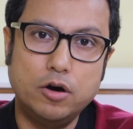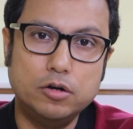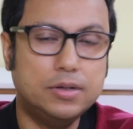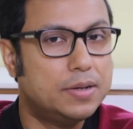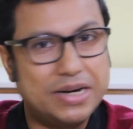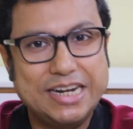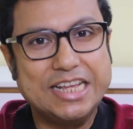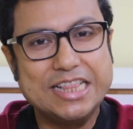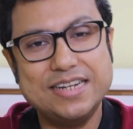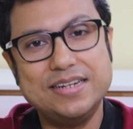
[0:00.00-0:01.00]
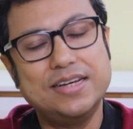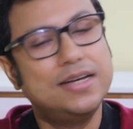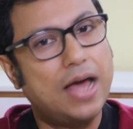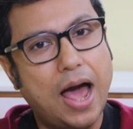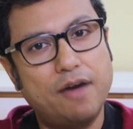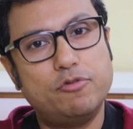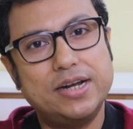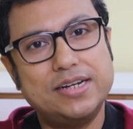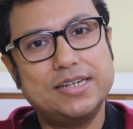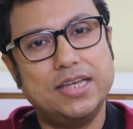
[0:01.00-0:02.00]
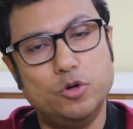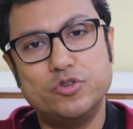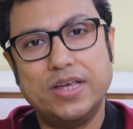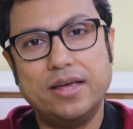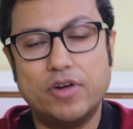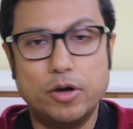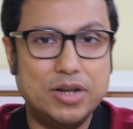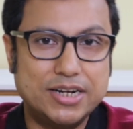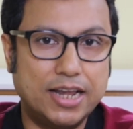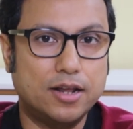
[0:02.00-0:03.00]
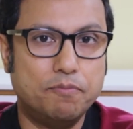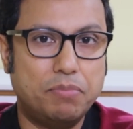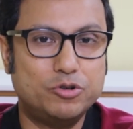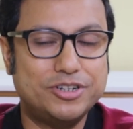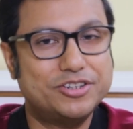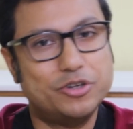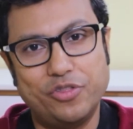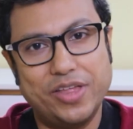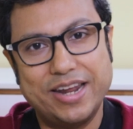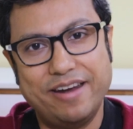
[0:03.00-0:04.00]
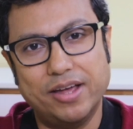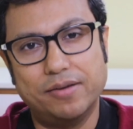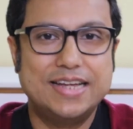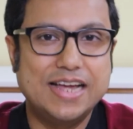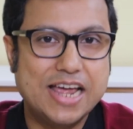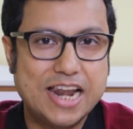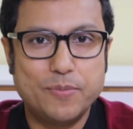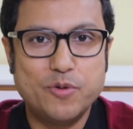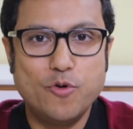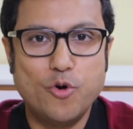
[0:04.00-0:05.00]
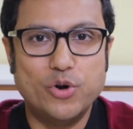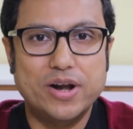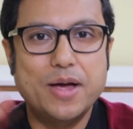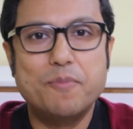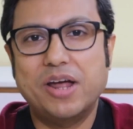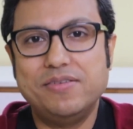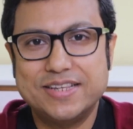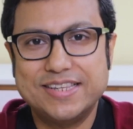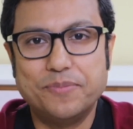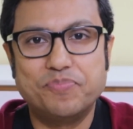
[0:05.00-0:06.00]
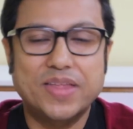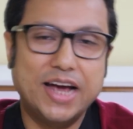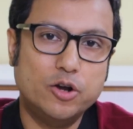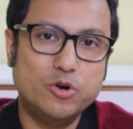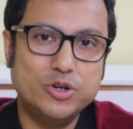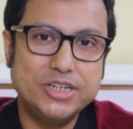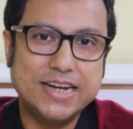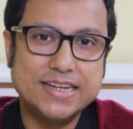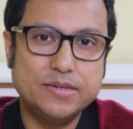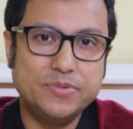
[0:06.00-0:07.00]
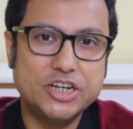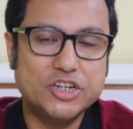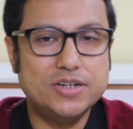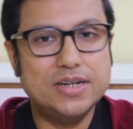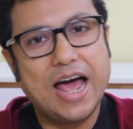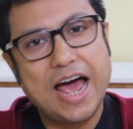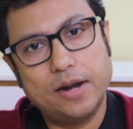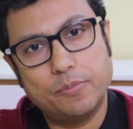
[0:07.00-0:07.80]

on. But till then, avoid using regular talcum powders on that area. Number four, privacy. Gynecological examination and